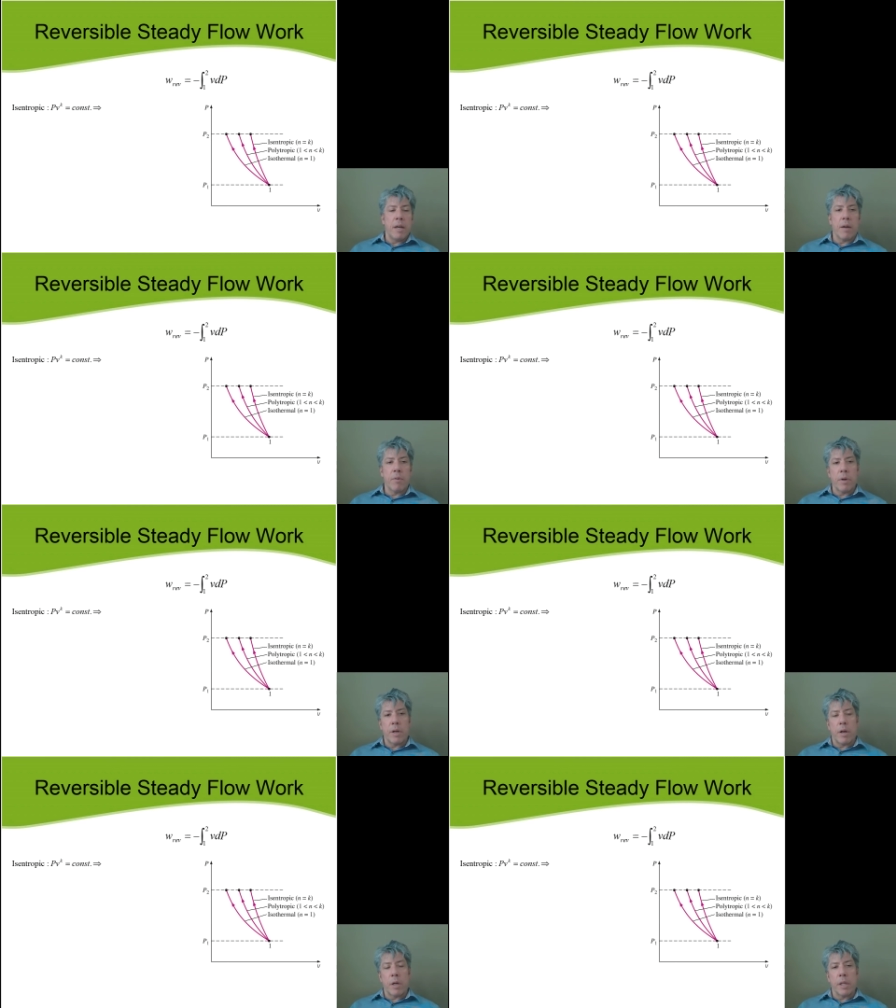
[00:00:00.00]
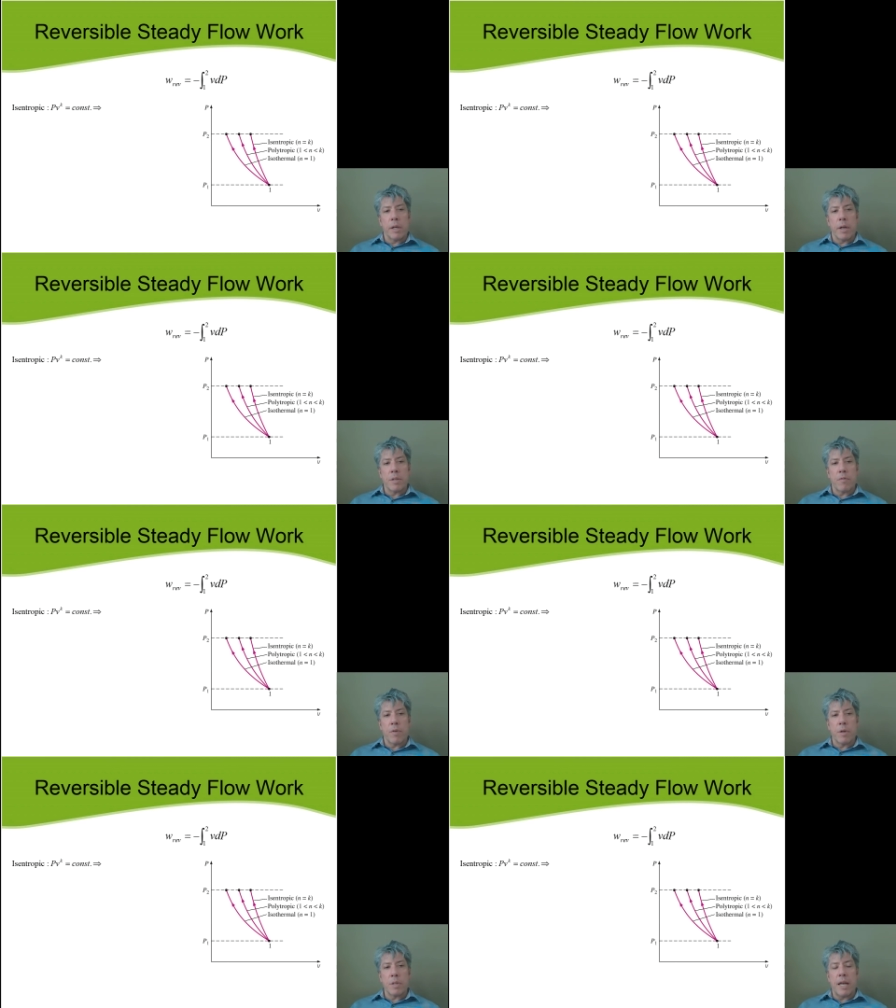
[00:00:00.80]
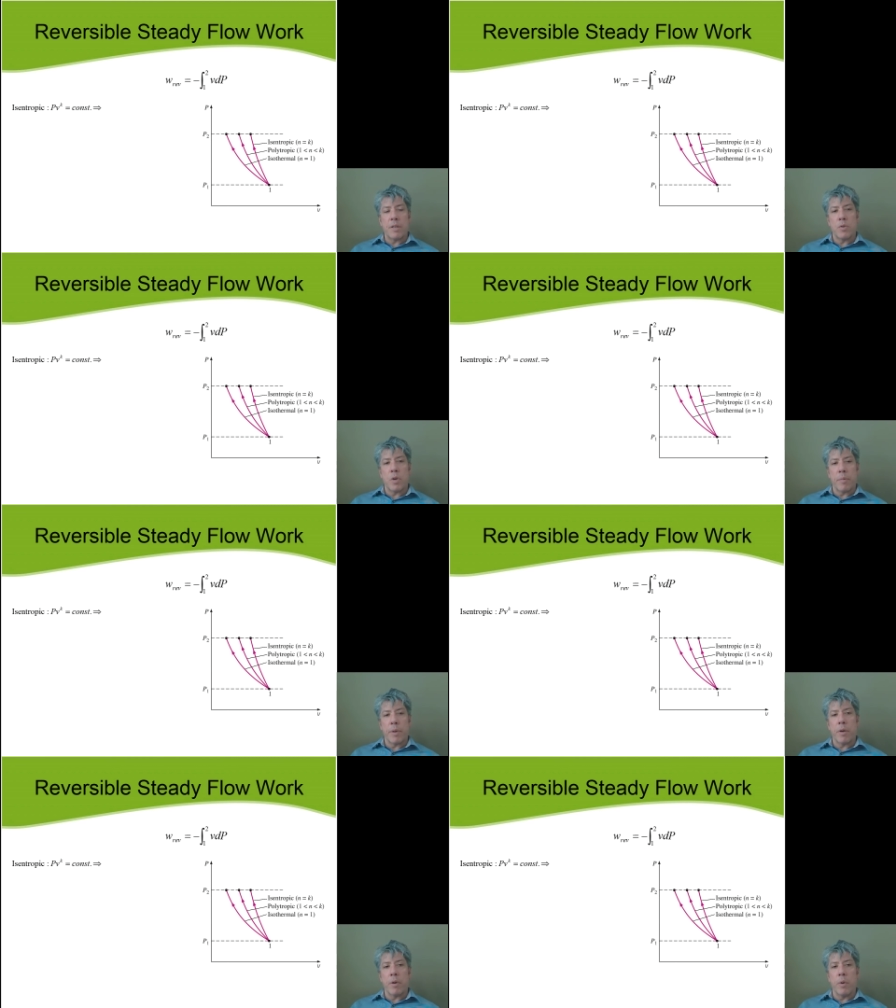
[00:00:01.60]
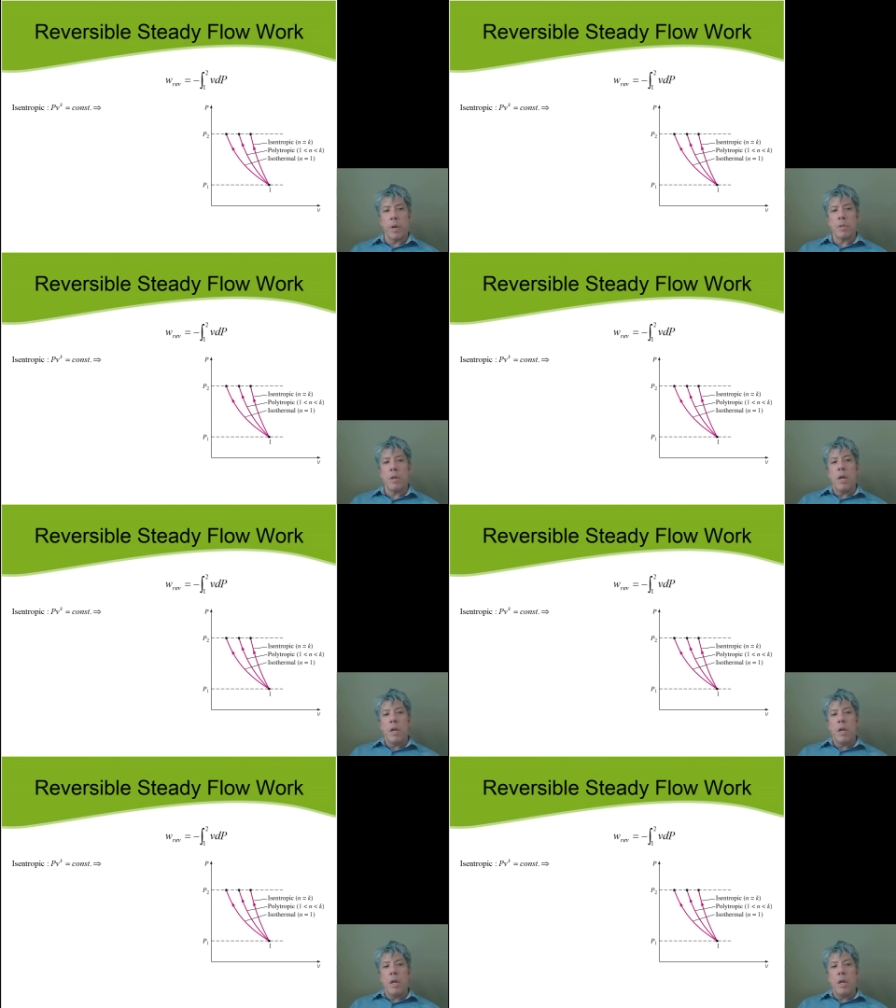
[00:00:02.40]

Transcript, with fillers: I wrote it earlier as the first isentropic equation.